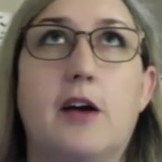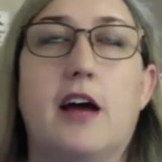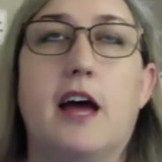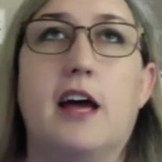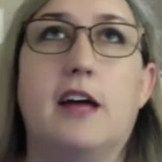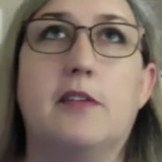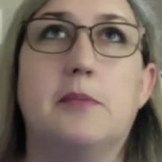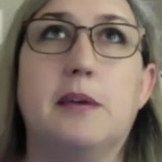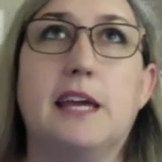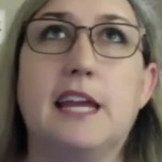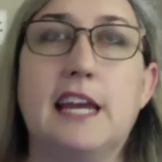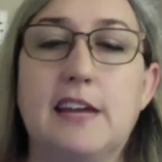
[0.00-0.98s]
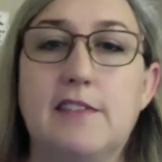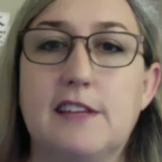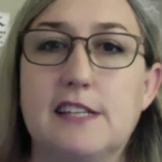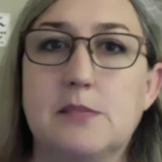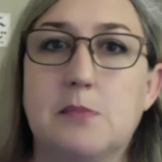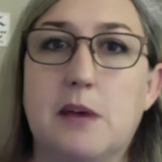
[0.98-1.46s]
at the beginning of
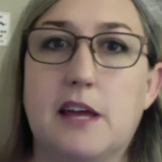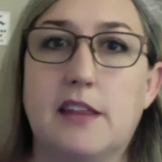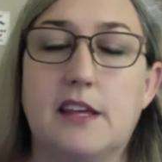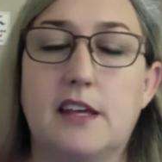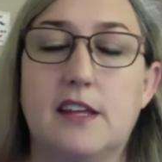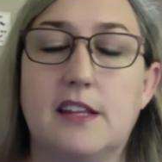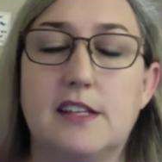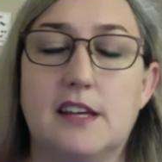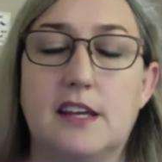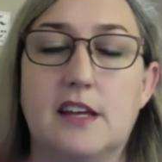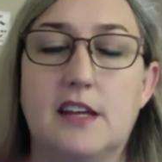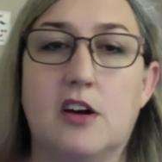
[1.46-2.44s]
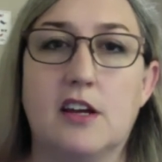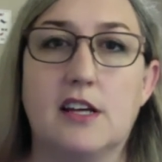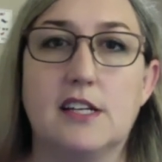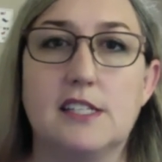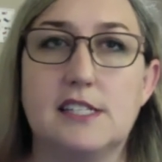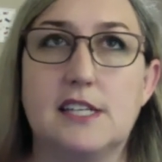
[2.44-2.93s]
this month, in
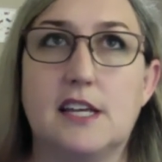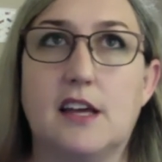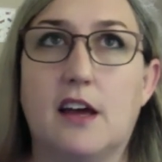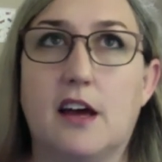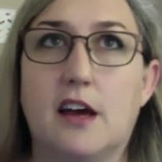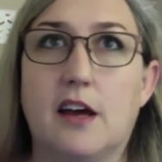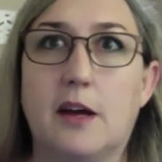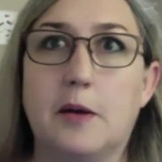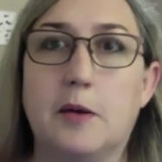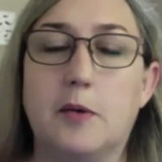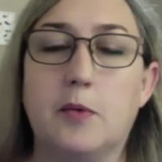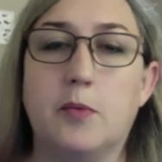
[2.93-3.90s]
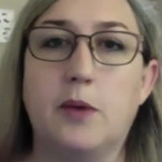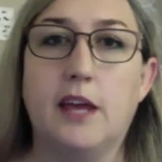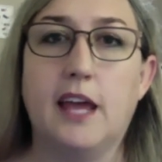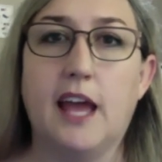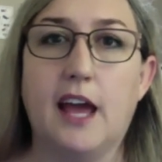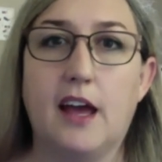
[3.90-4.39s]
August,
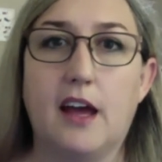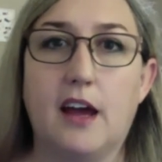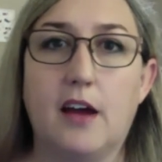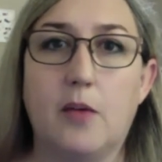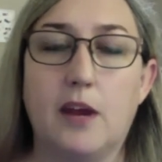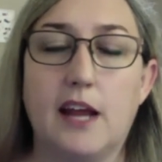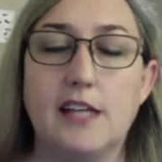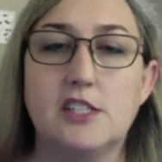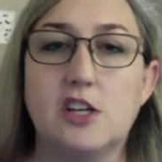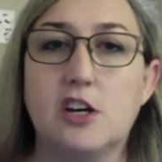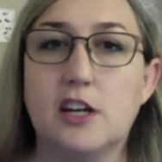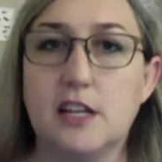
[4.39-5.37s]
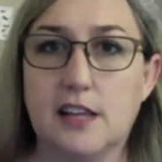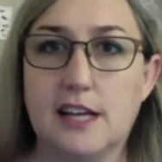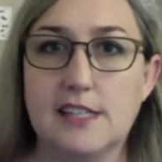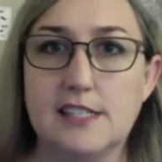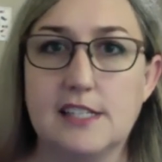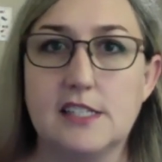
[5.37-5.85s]
when I started
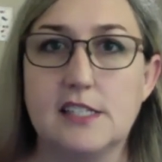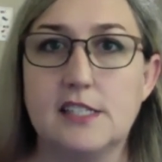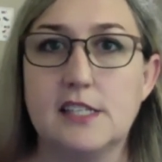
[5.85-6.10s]
lessons,